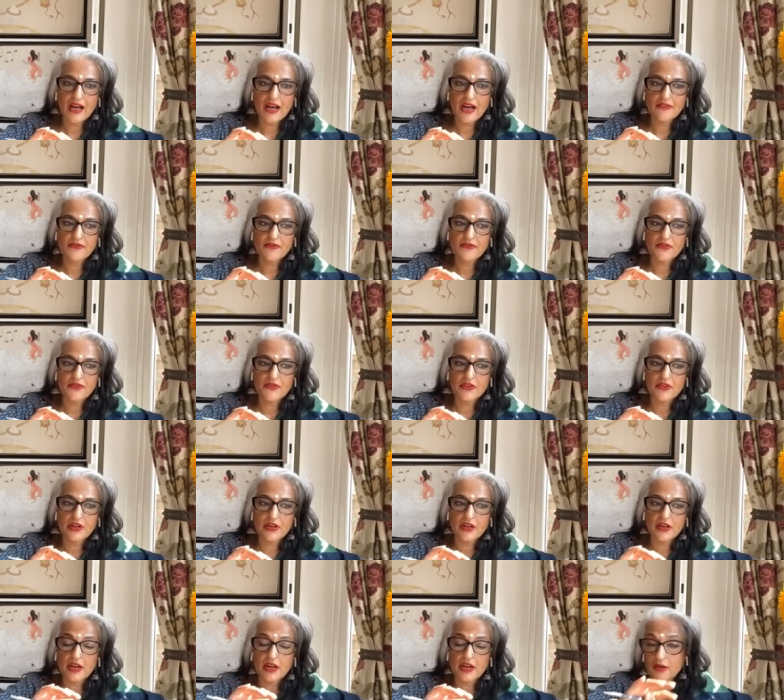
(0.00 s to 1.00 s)
one man
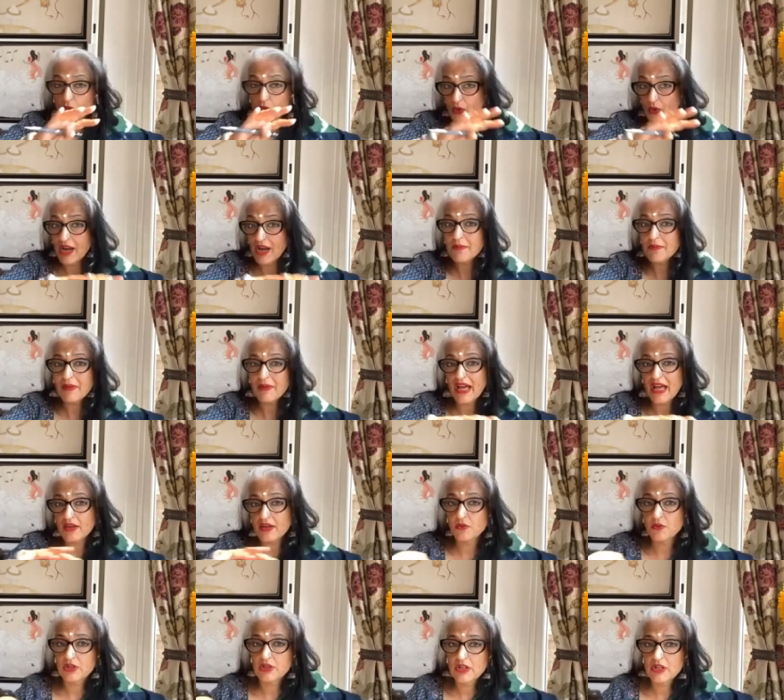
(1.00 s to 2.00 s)
with lots of women it's
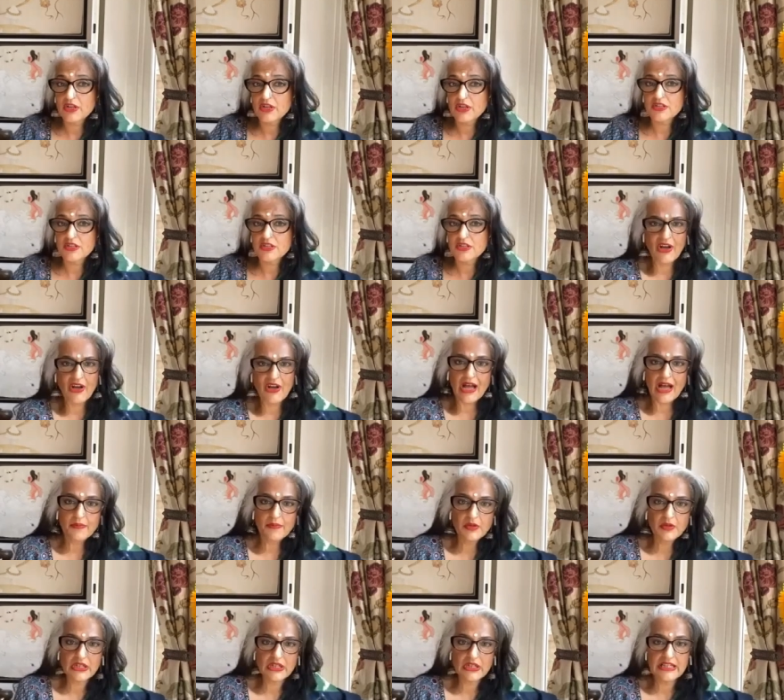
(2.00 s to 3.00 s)
considered
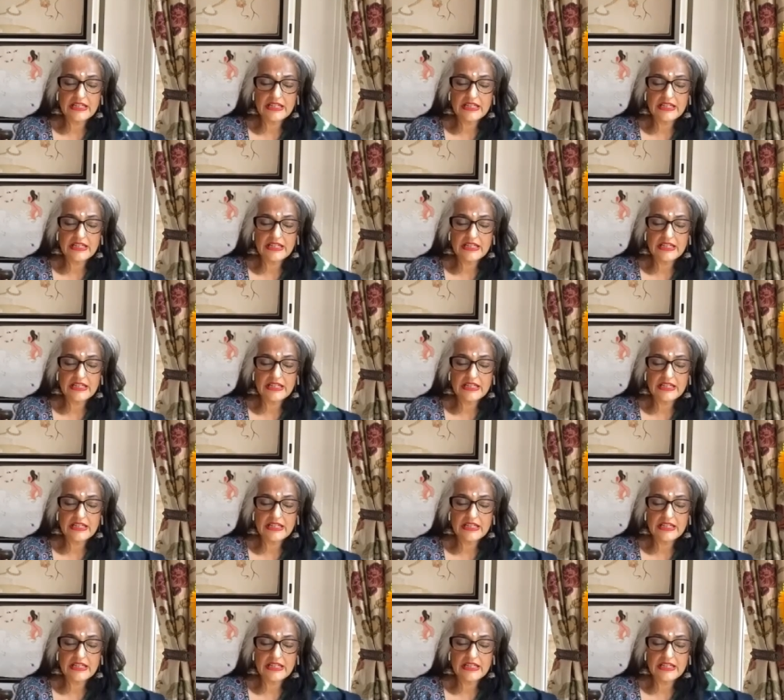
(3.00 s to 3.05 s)
fabulous